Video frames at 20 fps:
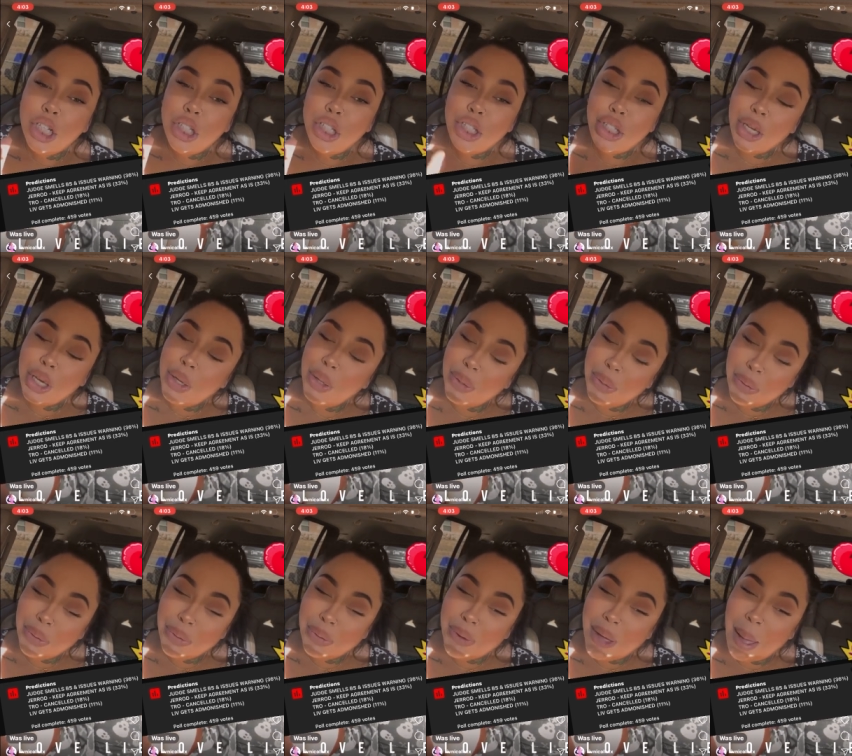
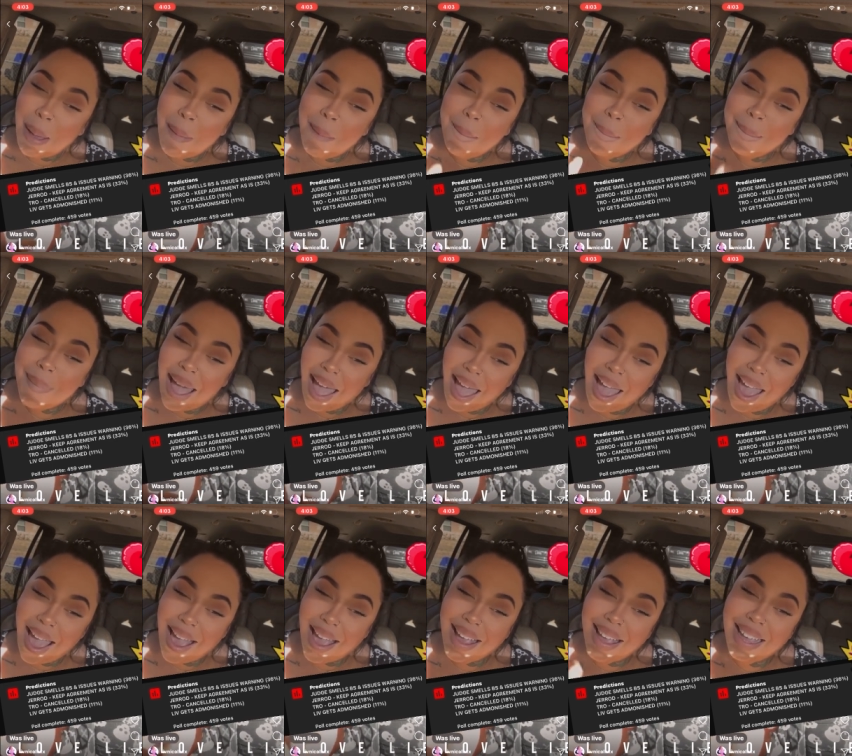to
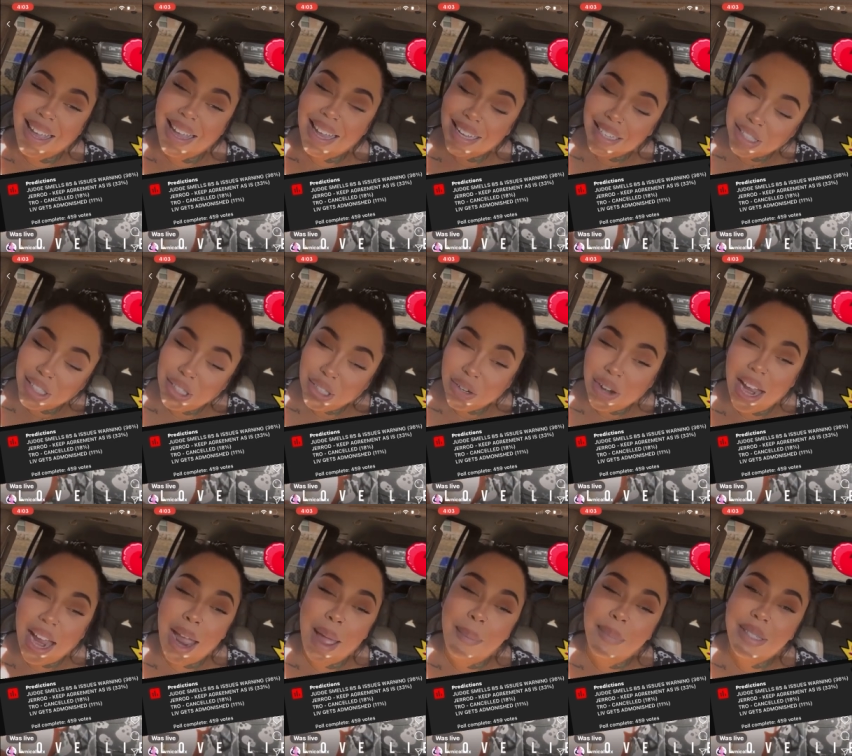my
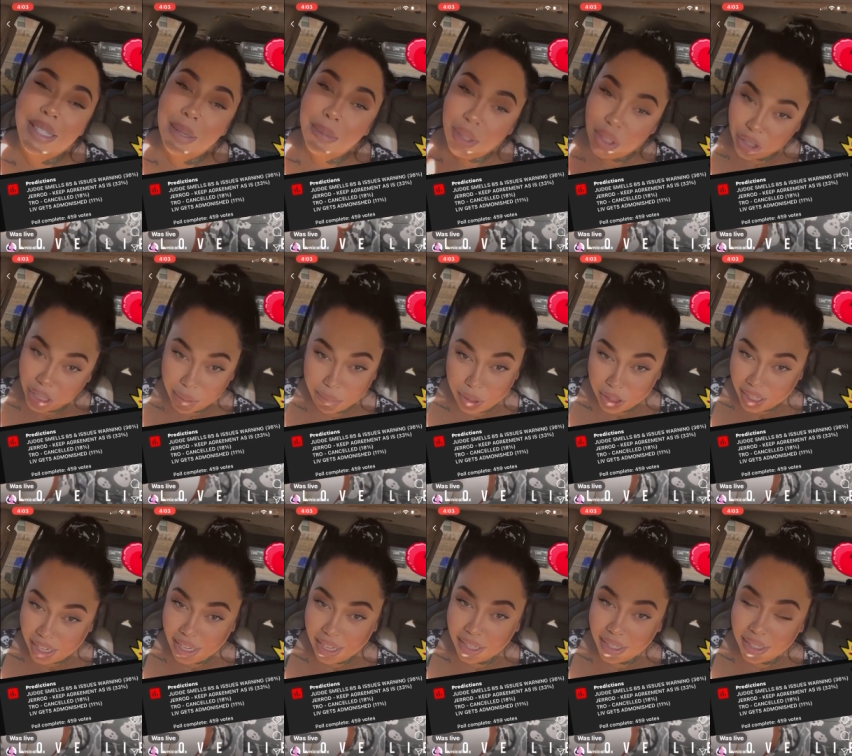Instagram
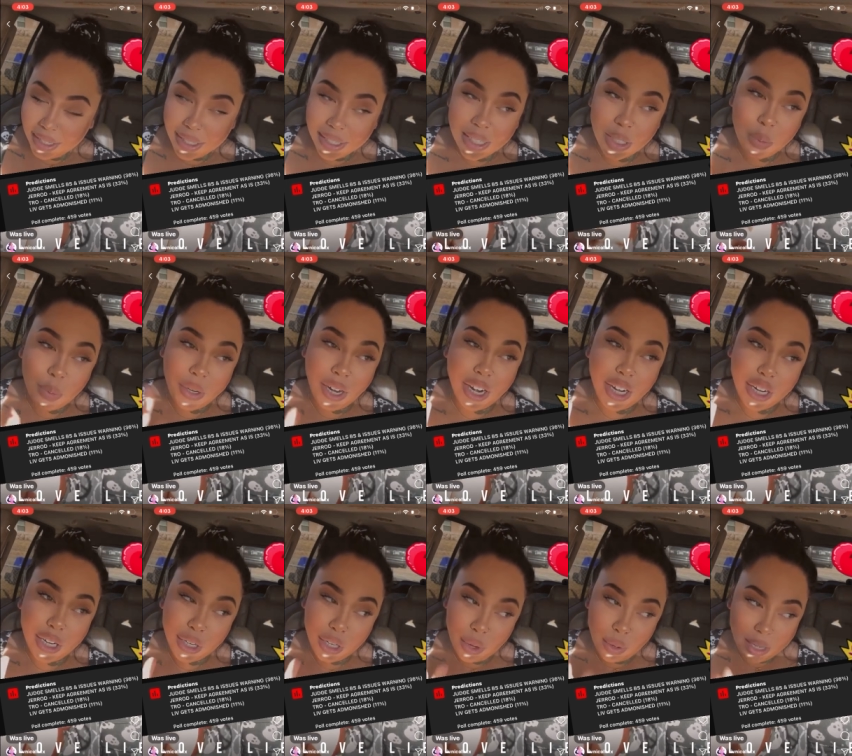subscriptions because we are
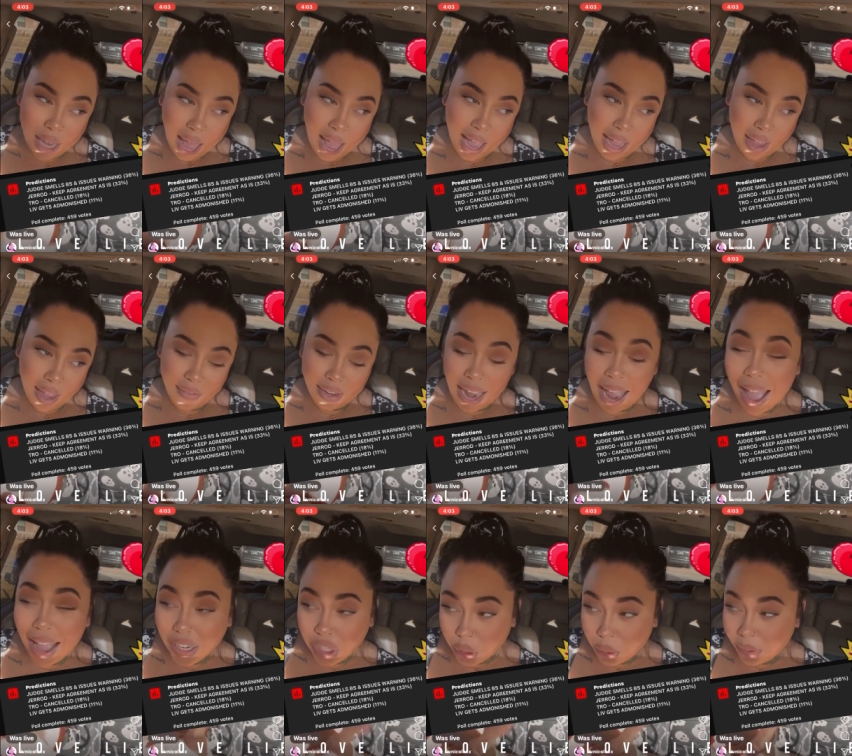going to go live. And
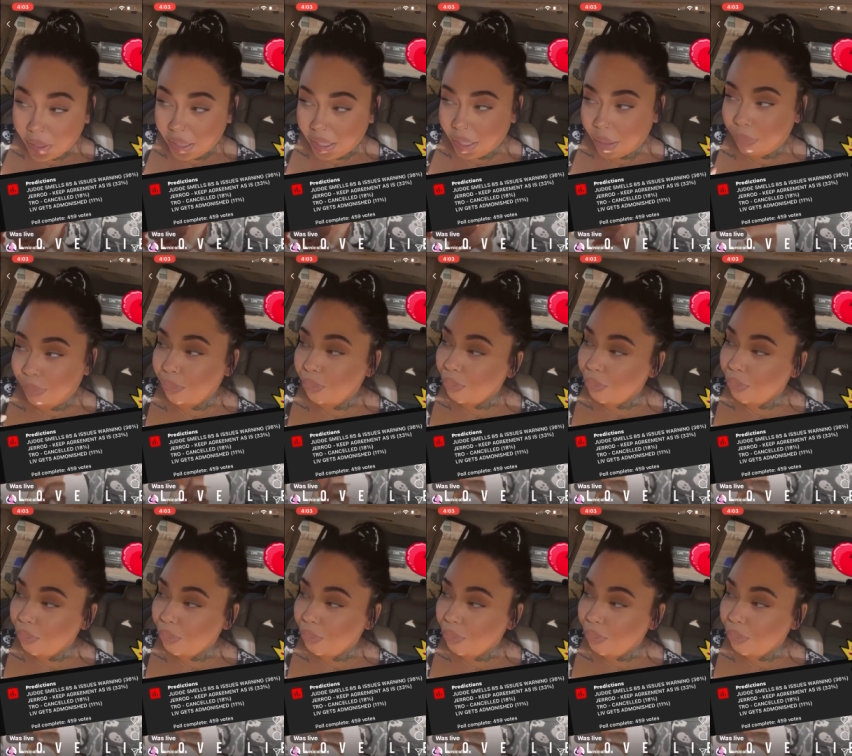actually,